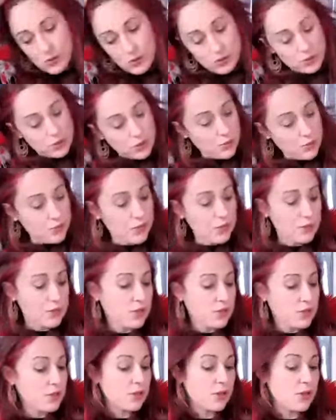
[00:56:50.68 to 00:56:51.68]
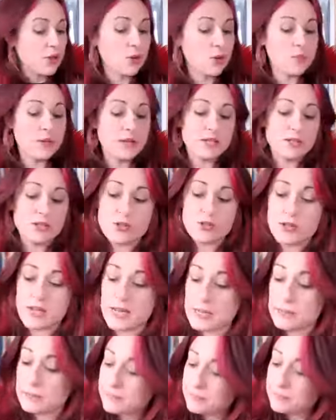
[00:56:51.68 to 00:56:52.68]
contribute to the
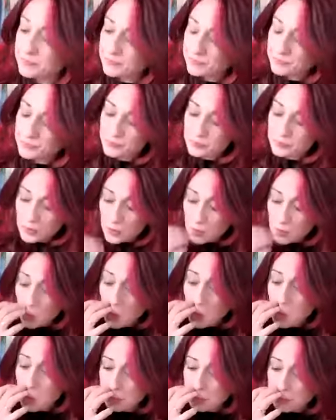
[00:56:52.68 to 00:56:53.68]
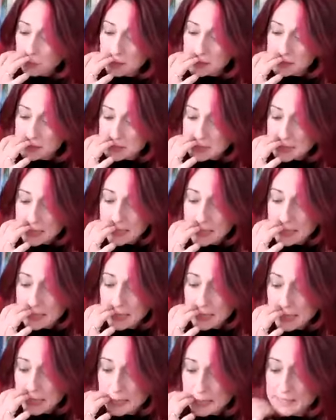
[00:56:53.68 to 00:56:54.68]
commentary, all I'm going to say
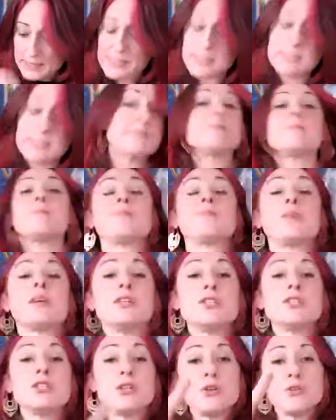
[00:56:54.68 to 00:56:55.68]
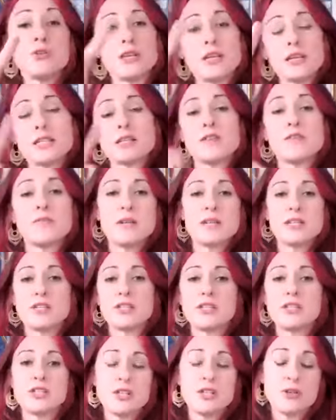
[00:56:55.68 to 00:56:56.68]
is two things I've
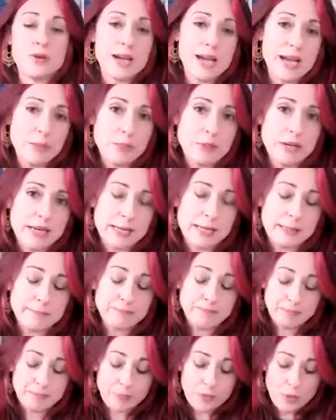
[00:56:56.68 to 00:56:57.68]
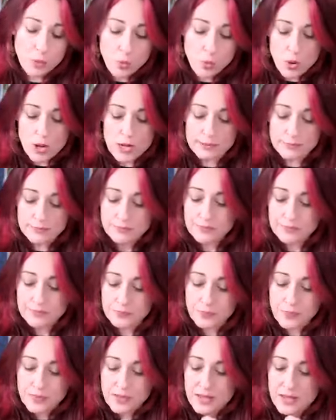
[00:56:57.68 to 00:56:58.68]
mentioned to you are happening. One,
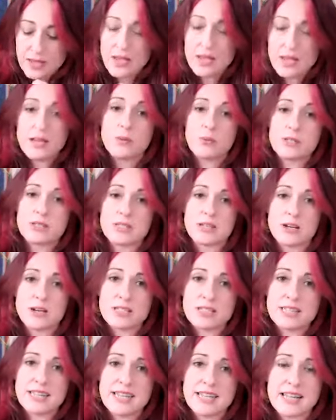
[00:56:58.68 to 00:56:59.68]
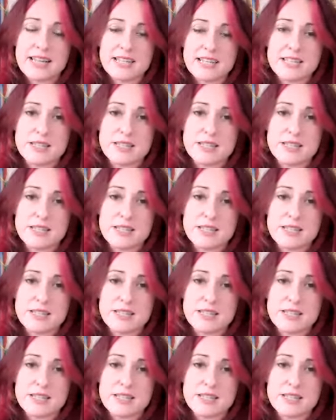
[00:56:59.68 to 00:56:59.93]
we're starting a